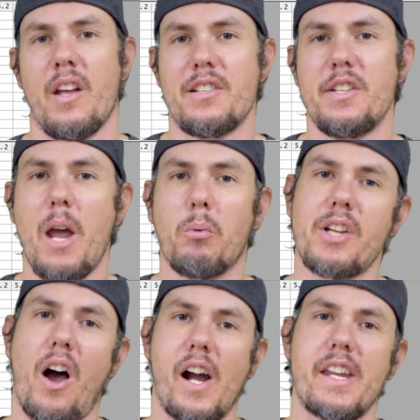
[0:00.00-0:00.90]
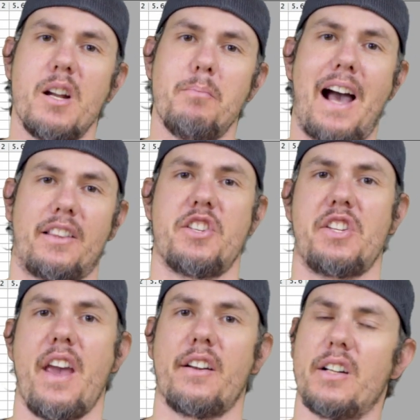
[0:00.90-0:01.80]
Today we're talking about the
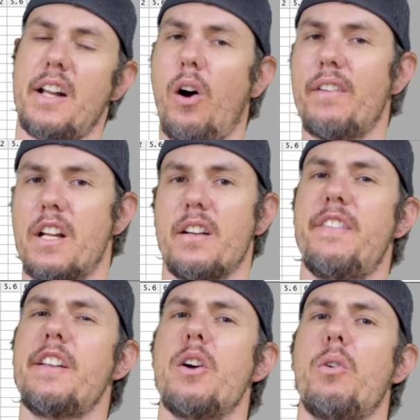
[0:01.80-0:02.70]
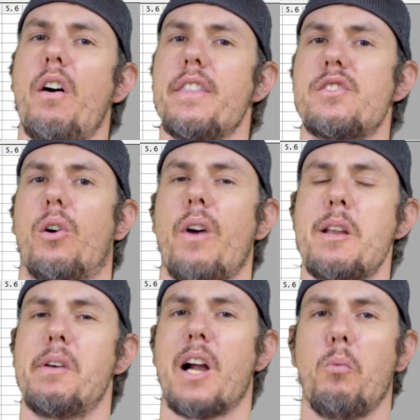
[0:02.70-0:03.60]
scanner. And I know I've done a video on this
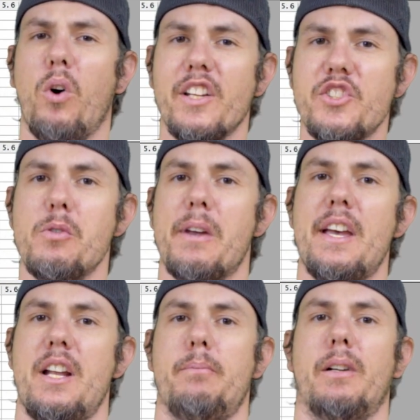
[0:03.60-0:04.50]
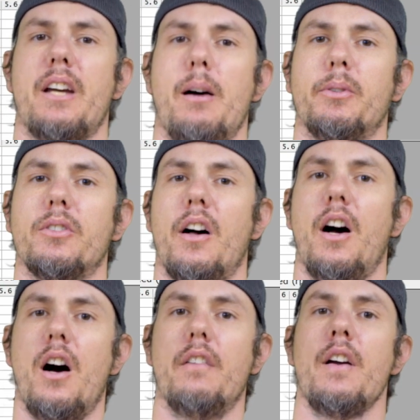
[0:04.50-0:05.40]
already, but I wanted to hit up a couple
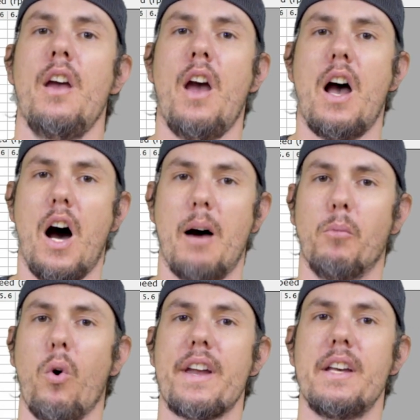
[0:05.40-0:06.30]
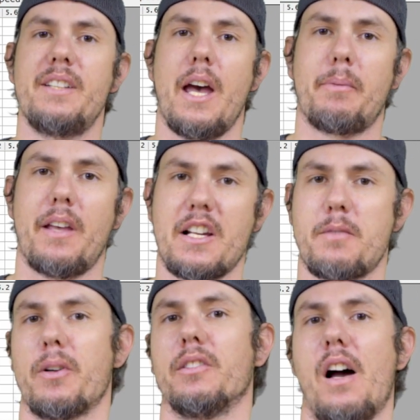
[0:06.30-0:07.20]
of uh, more in-depth
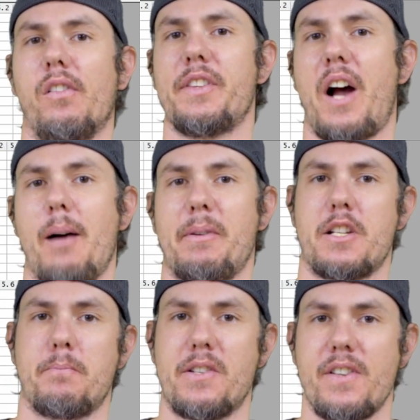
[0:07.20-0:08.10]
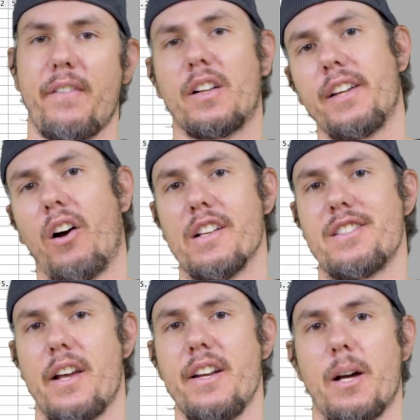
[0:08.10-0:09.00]
expert level topics specifically on
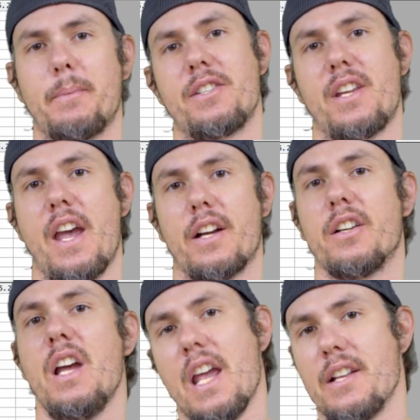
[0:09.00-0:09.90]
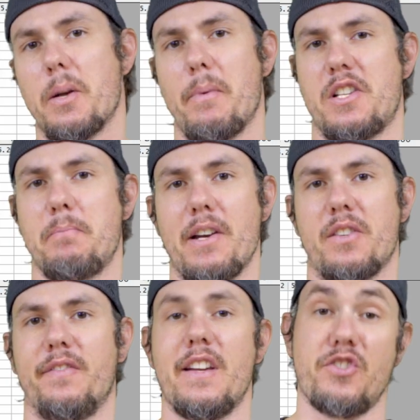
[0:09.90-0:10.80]
setting up the scanner and some of the
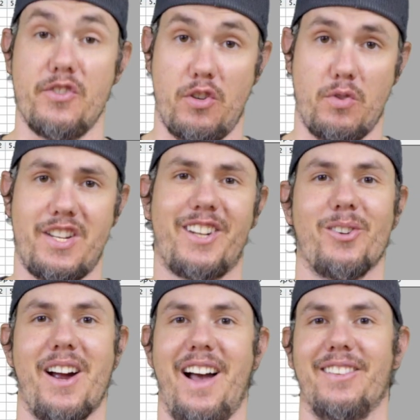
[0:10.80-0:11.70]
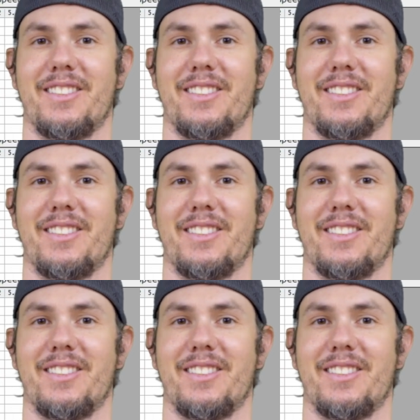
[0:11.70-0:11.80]
special features. So stick around.